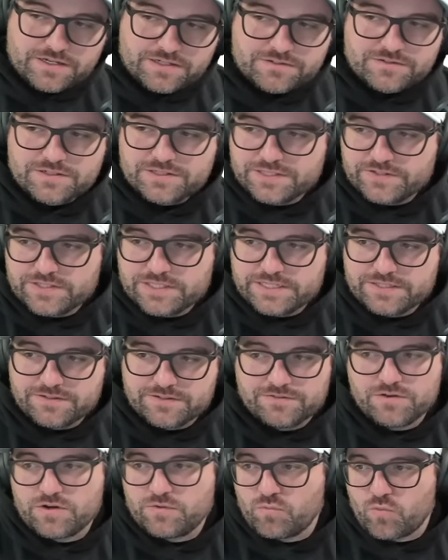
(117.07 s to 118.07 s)
clearly
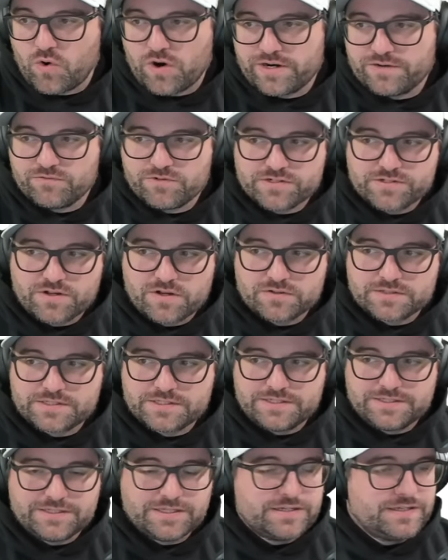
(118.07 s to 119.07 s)
uh, one results
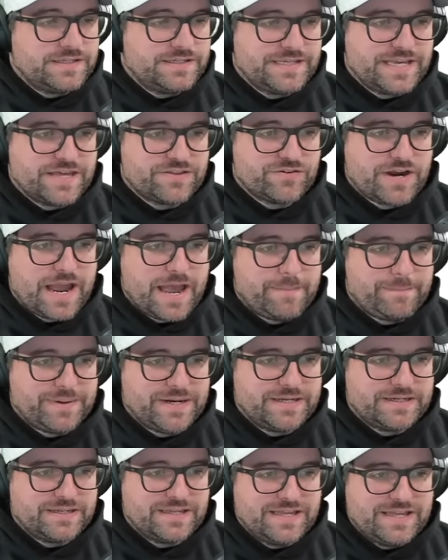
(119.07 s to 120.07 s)
in in the other
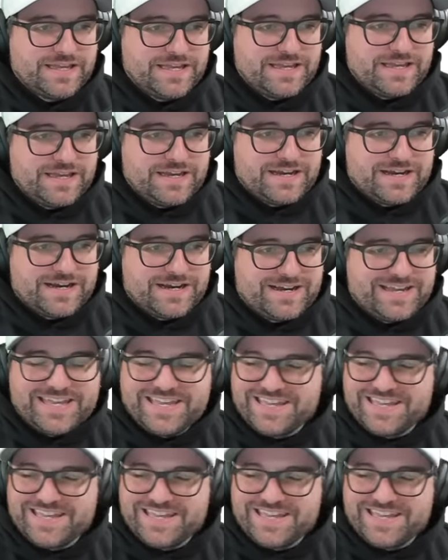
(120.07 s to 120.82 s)
happening uh,